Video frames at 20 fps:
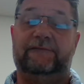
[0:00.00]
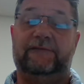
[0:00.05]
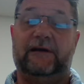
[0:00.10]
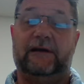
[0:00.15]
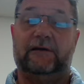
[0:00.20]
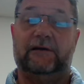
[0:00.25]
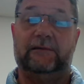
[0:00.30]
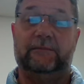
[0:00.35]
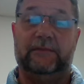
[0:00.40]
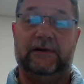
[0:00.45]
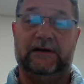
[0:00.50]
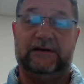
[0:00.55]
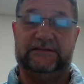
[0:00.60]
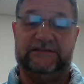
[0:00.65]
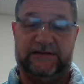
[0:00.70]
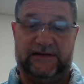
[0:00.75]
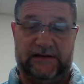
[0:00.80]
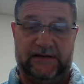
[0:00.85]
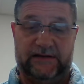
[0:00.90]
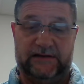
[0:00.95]
very
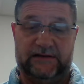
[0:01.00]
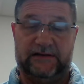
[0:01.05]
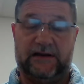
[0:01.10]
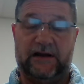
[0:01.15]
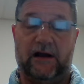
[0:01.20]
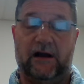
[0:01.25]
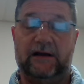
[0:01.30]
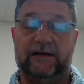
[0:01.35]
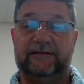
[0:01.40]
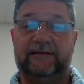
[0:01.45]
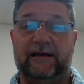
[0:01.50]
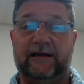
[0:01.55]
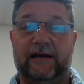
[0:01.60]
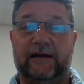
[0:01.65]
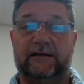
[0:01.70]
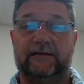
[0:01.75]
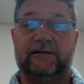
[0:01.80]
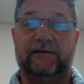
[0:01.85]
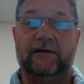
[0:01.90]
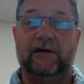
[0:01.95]
much in
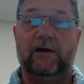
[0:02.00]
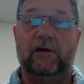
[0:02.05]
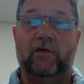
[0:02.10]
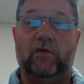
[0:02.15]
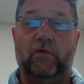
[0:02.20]
contact